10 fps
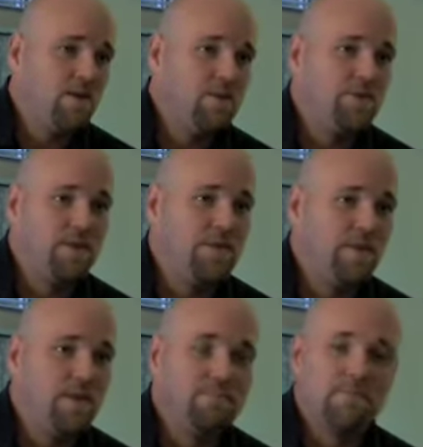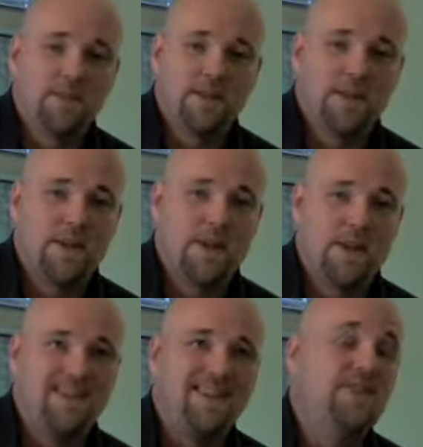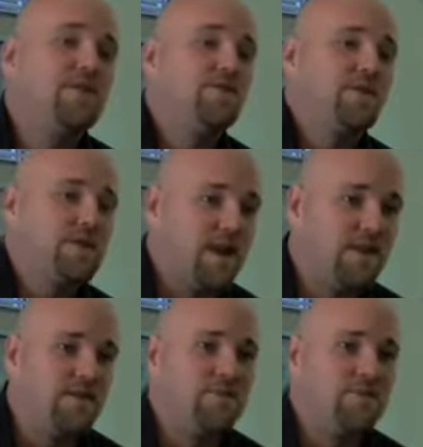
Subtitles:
which we feel it's easier for the sites.